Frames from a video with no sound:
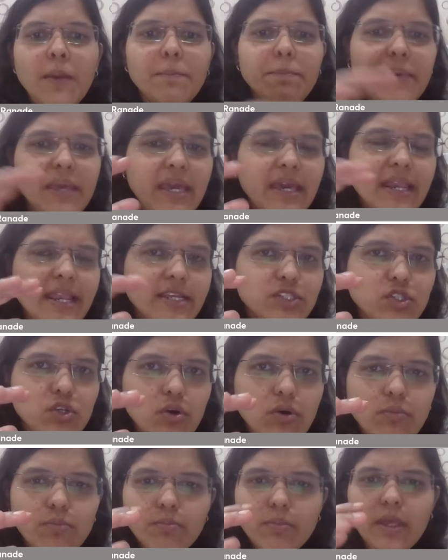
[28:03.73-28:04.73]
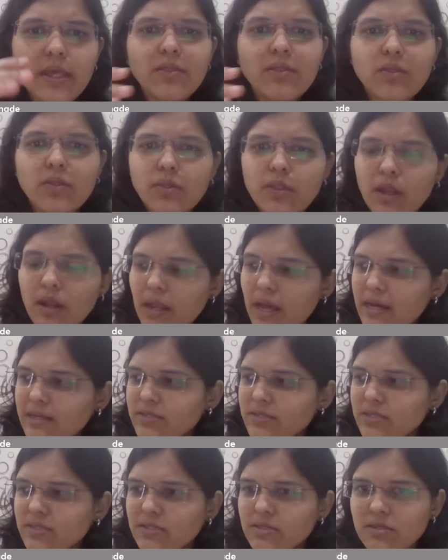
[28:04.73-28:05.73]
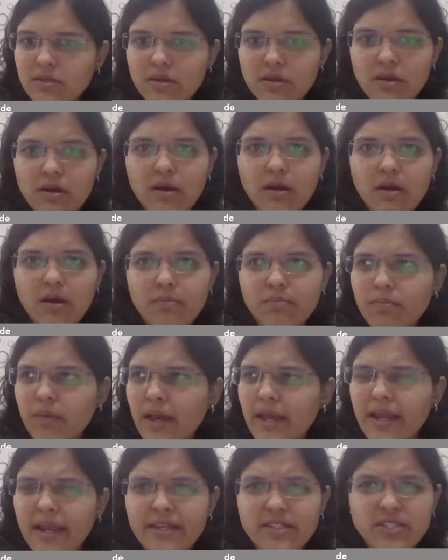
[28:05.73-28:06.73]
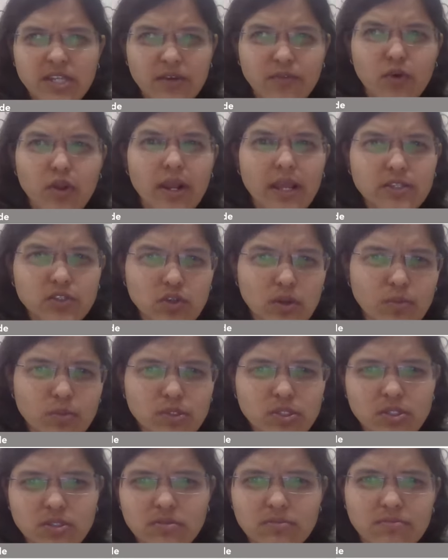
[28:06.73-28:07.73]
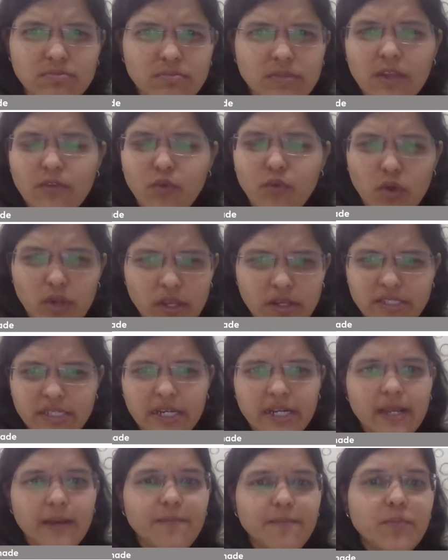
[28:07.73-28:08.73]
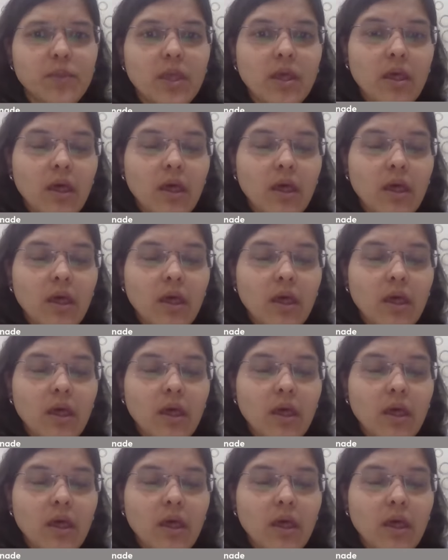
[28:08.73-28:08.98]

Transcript: PE ratio in the last, I checked for last almost 3-4 years data.